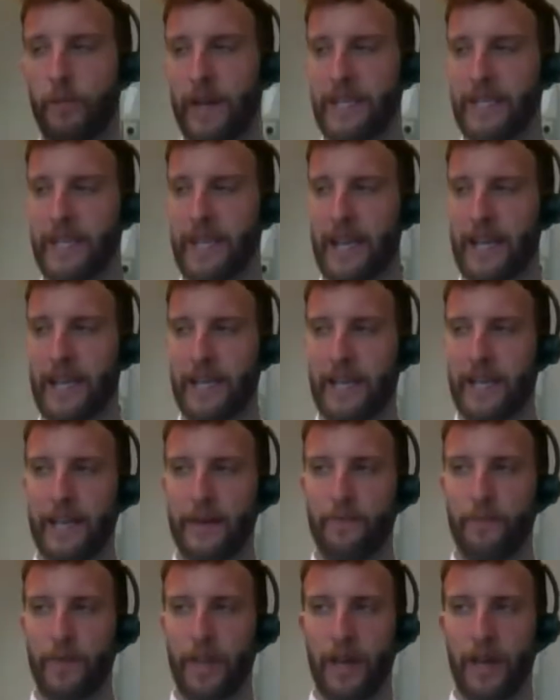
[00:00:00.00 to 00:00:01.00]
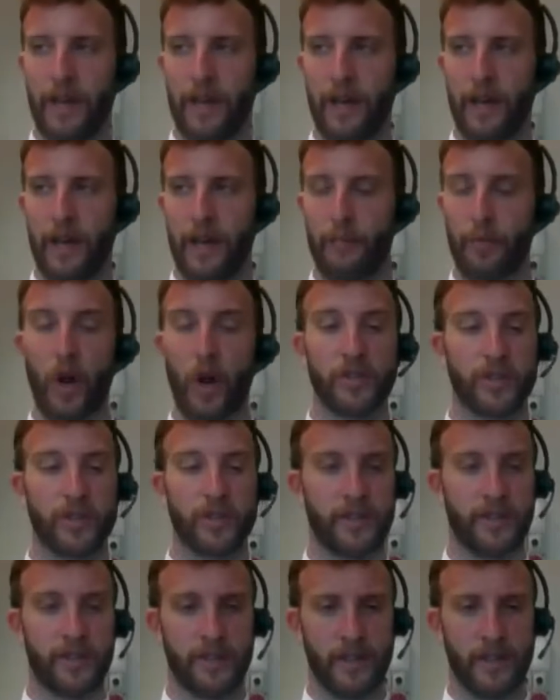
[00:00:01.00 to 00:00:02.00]
basically
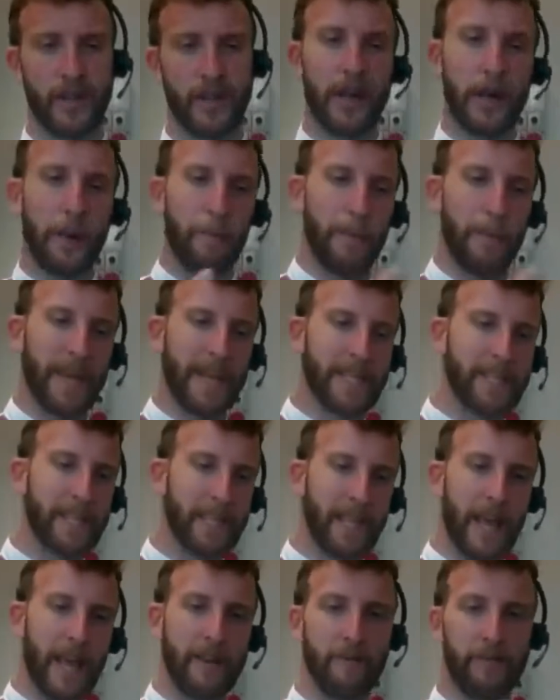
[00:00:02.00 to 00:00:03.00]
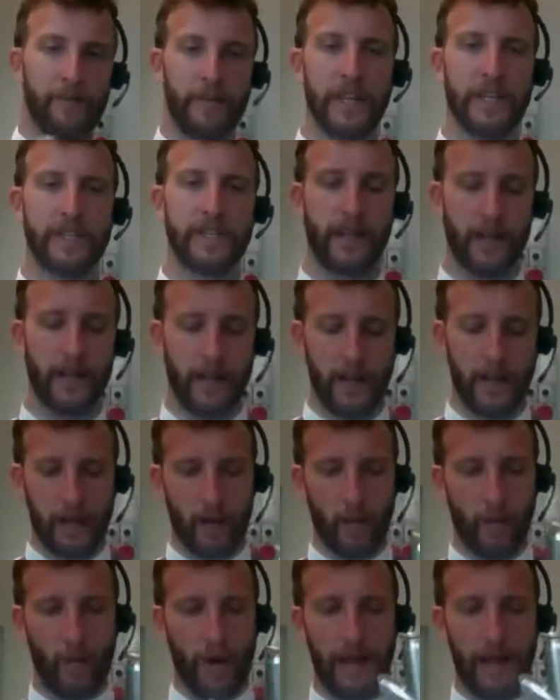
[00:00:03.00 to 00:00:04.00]
processes, mixing and freezing.
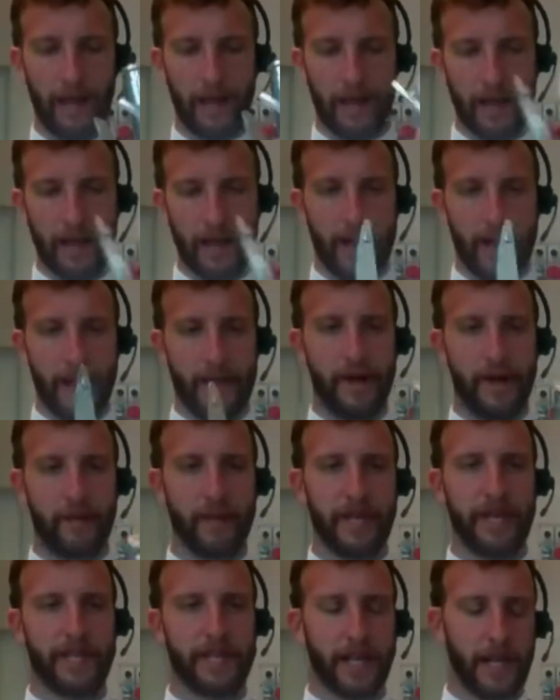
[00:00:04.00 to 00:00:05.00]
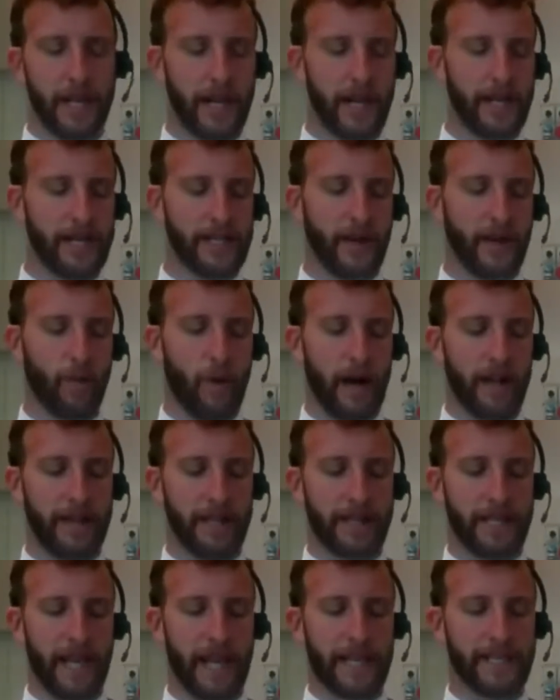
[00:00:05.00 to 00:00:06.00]
Well, the beater is the one
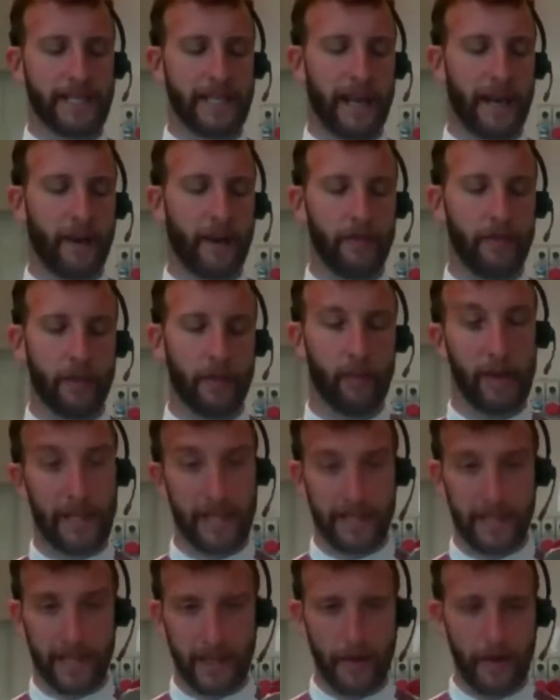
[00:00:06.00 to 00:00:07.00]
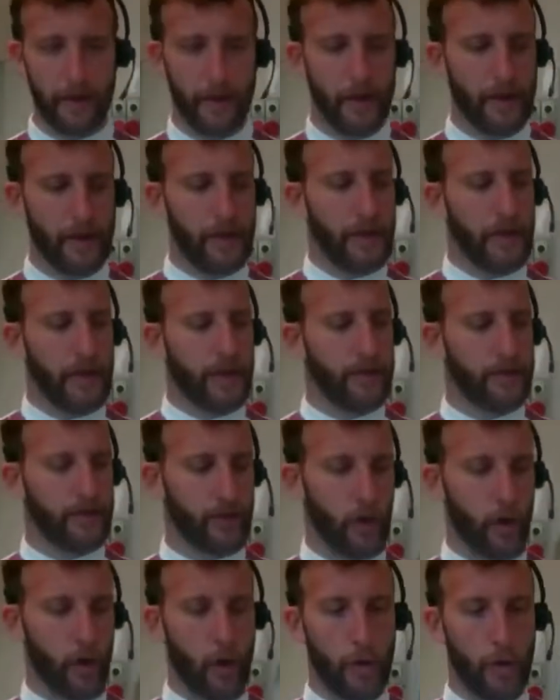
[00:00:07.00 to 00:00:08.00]
that takes care of the mixing.
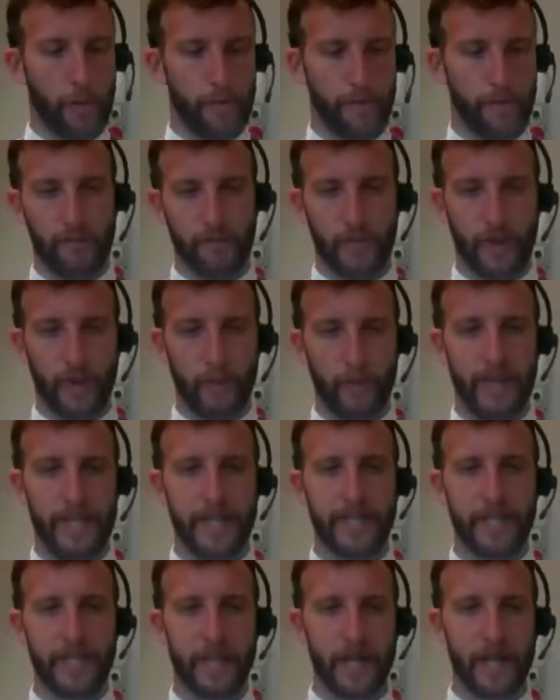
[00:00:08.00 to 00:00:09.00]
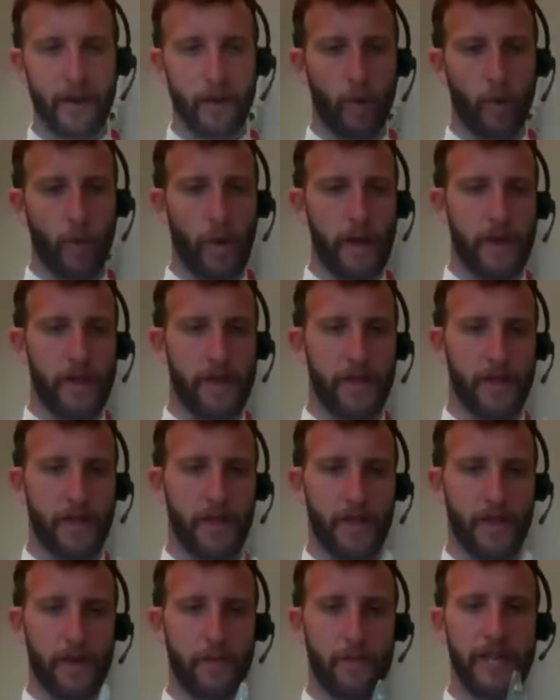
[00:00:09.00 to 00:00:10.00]
So beater, with
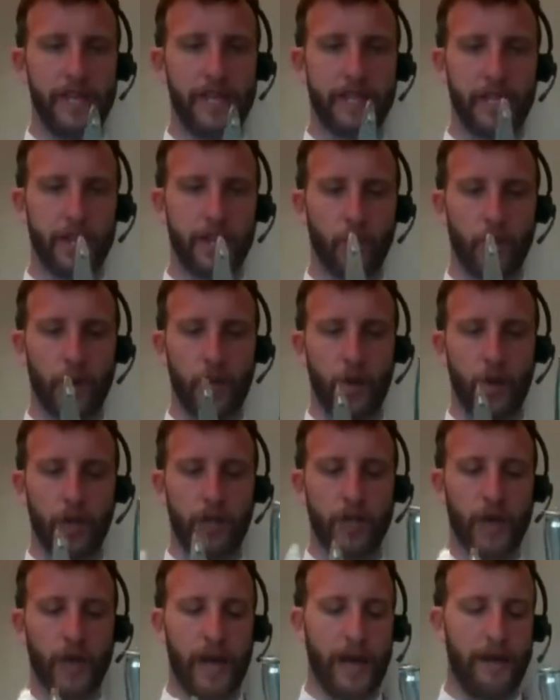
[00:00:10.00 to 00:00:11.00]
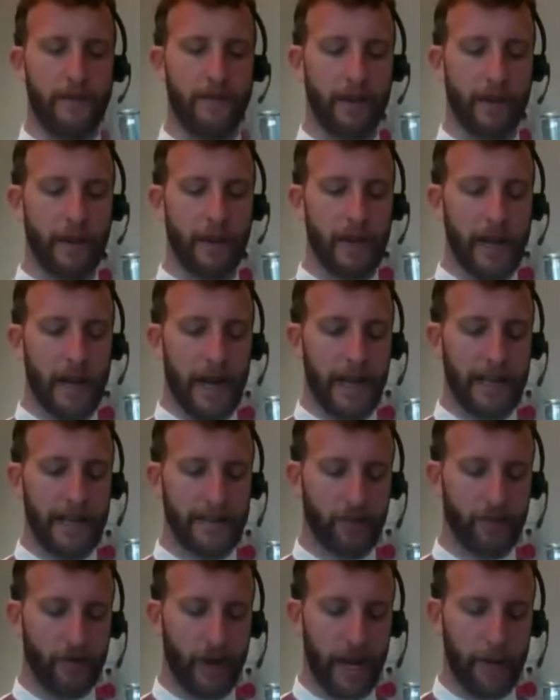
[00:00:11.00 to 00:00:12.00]
the beater, we also have a
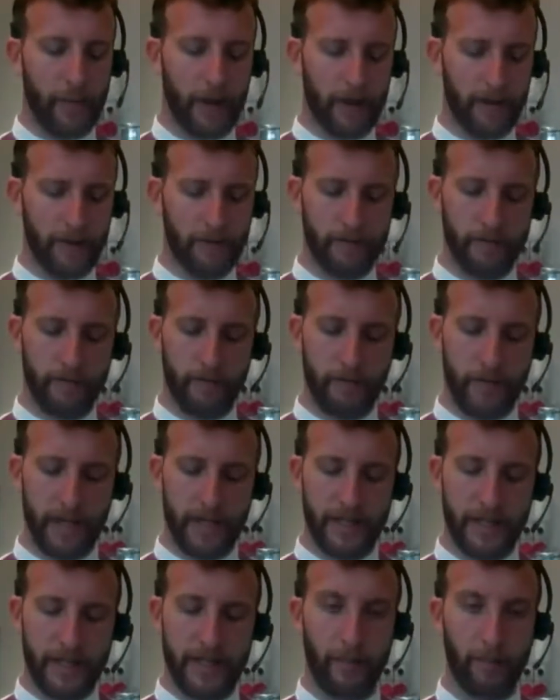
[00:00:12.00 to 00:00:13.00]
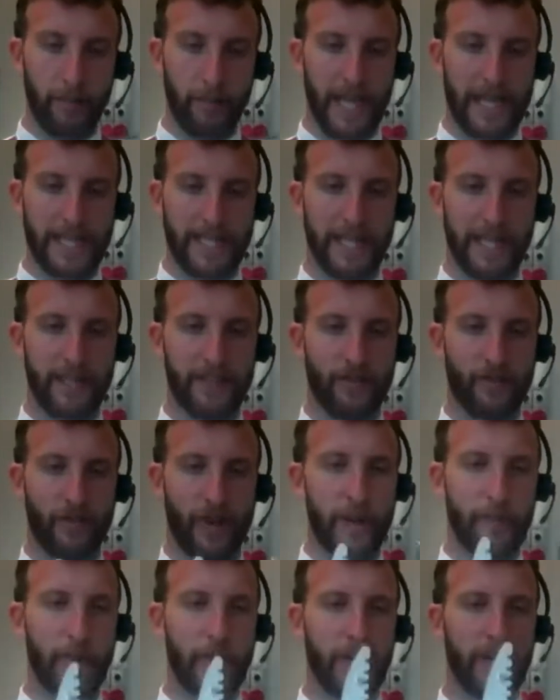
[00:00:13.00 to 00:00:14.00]
scraper. This is a plastic
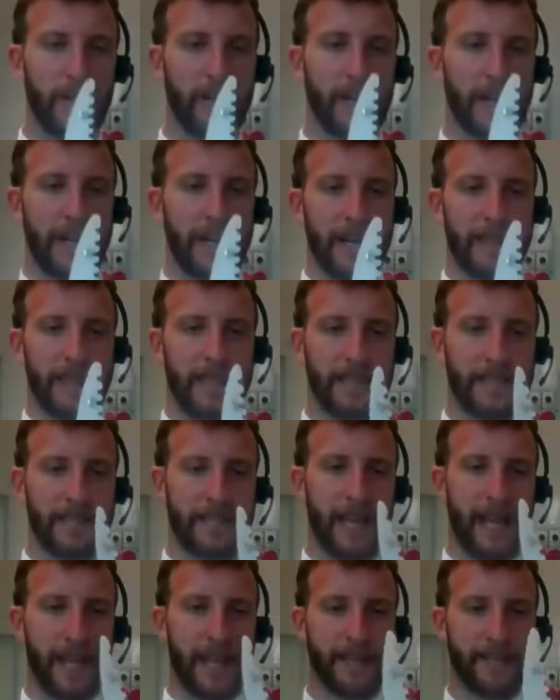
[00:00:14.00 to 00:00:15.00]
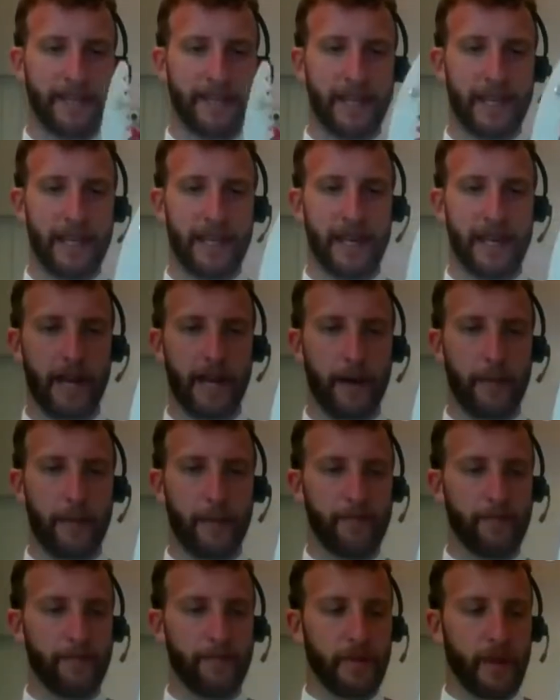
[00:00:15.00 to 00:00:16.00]
scraper that stays here
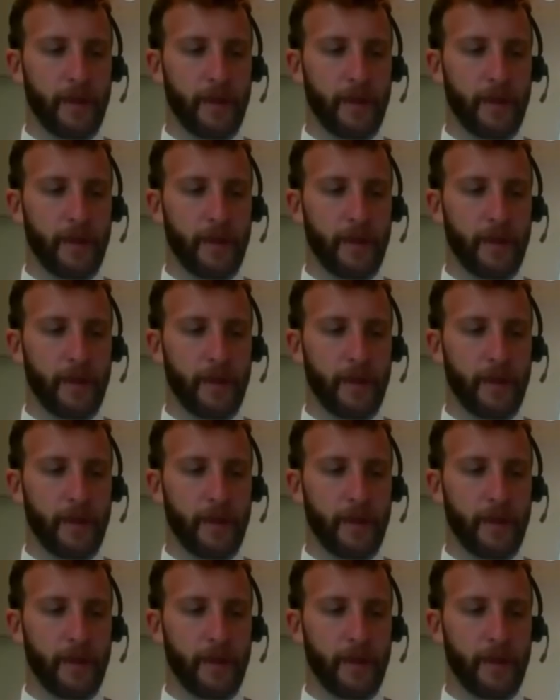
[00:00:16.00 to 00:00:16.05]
